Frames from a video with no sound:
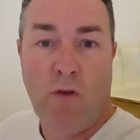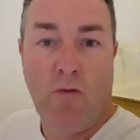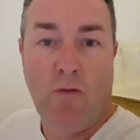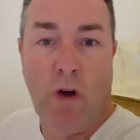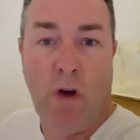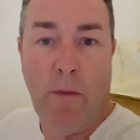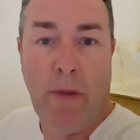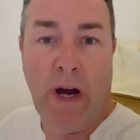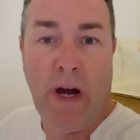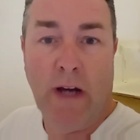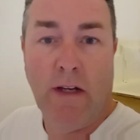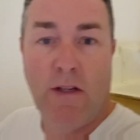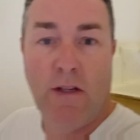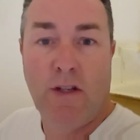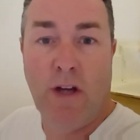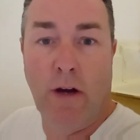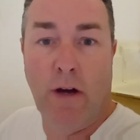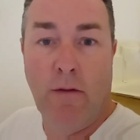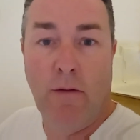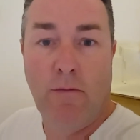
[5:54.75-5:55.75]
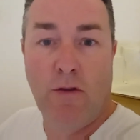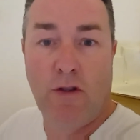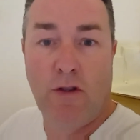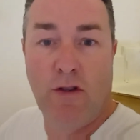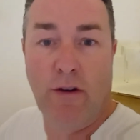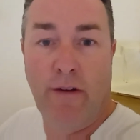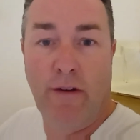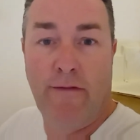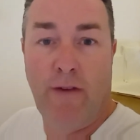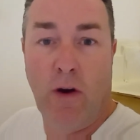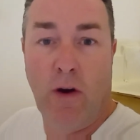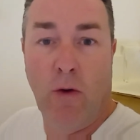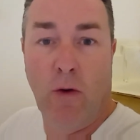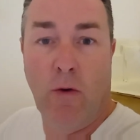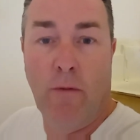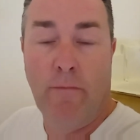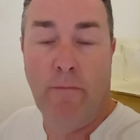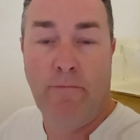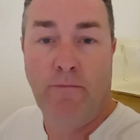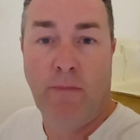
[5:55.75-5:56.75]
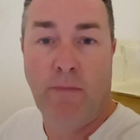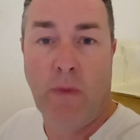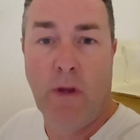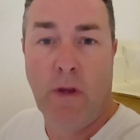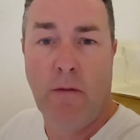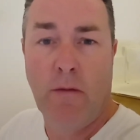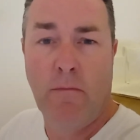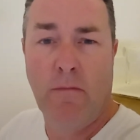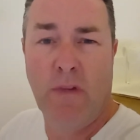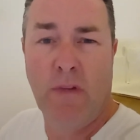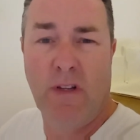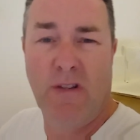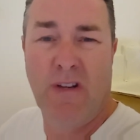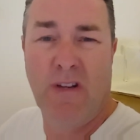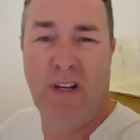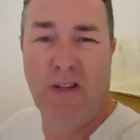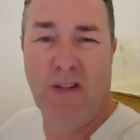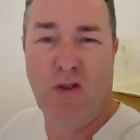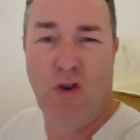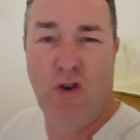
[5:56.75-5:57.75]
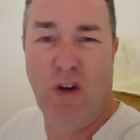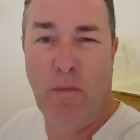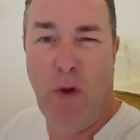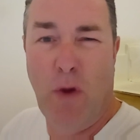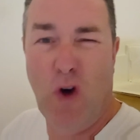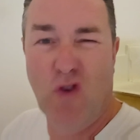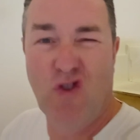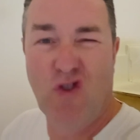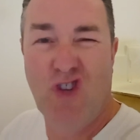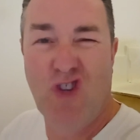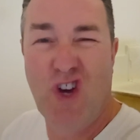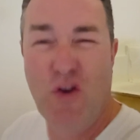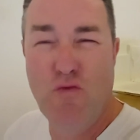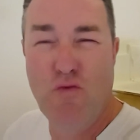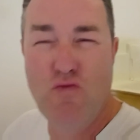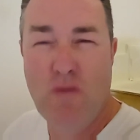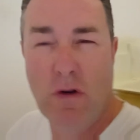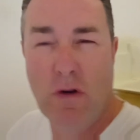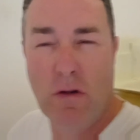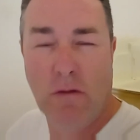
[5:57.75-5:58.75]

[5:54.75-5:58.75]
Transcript: Right back. So, just doing a follow up. Let's call it part two.